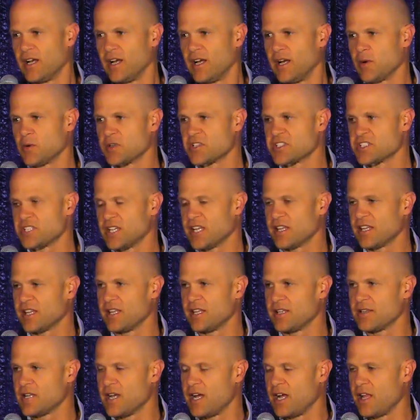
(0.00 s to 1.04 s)
I would say
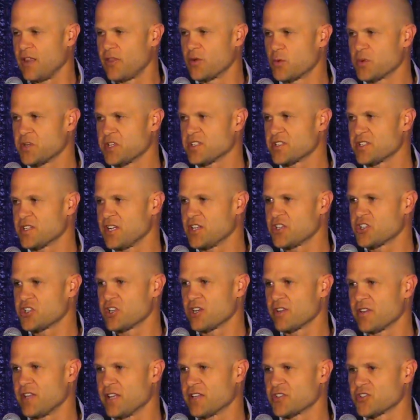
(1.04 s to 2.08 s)
that the reason I
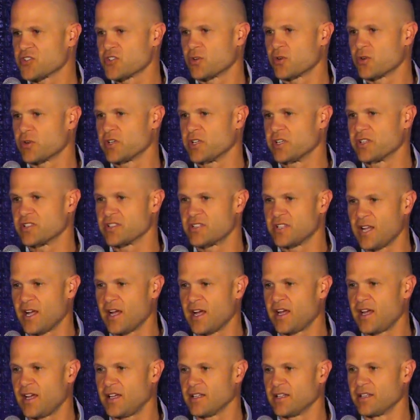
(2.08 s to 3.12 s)
share that story is
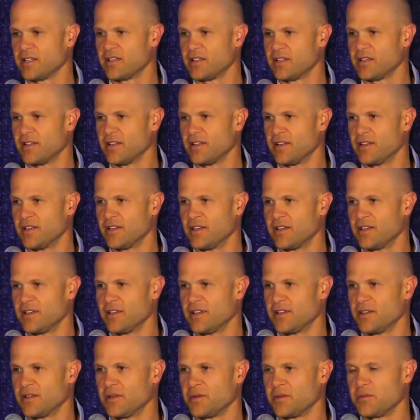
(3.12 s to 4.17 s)
not
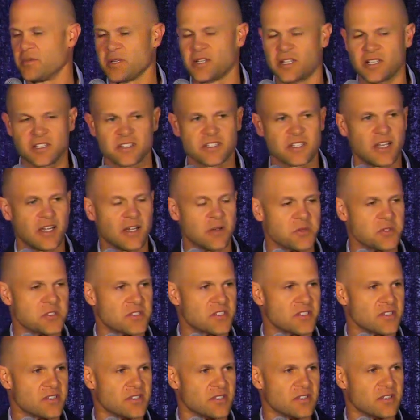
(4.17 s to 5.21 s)
because I
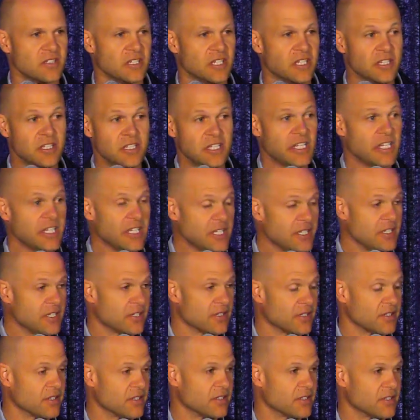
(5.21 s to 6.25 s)
was in need
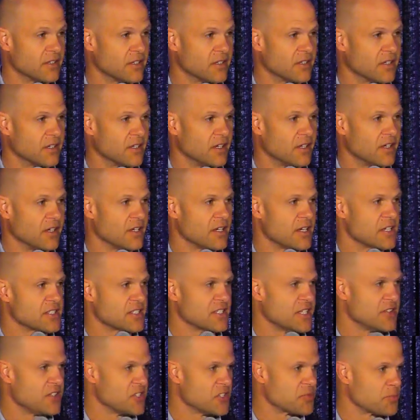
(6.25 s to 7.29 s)
and I
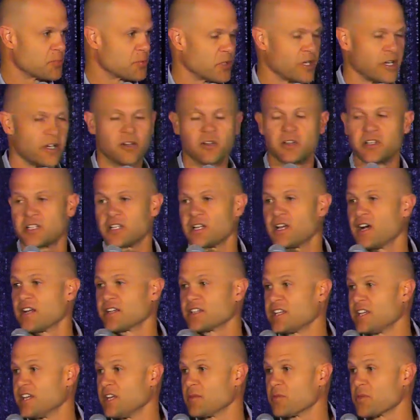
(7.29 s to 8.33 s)
said this prayer and
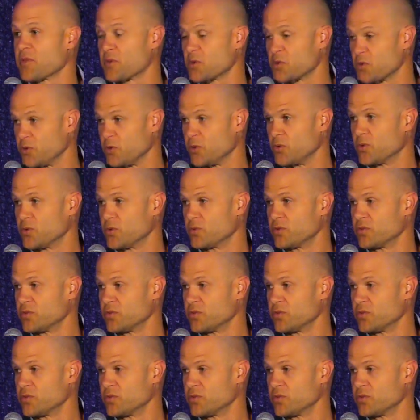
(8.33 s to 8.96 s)
God came through.